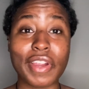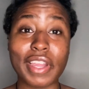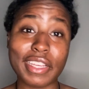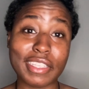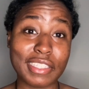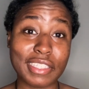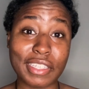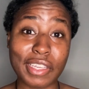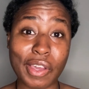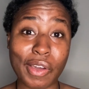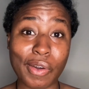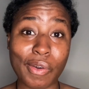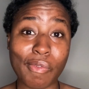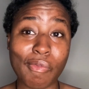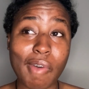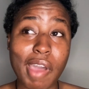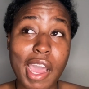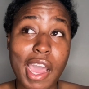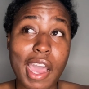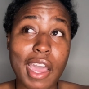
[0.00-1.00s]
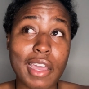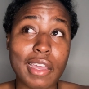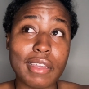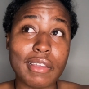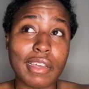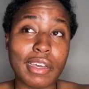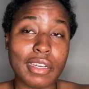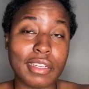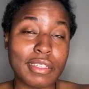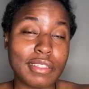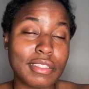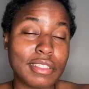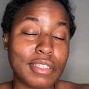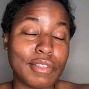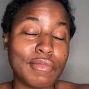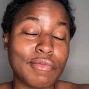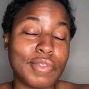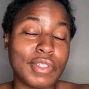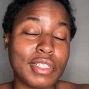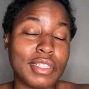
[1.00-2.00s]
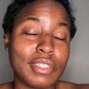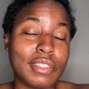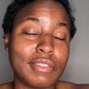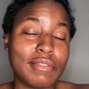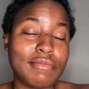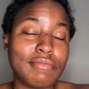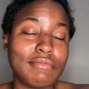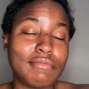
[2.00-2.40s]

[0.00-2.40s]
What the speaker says: SEO. I honestly would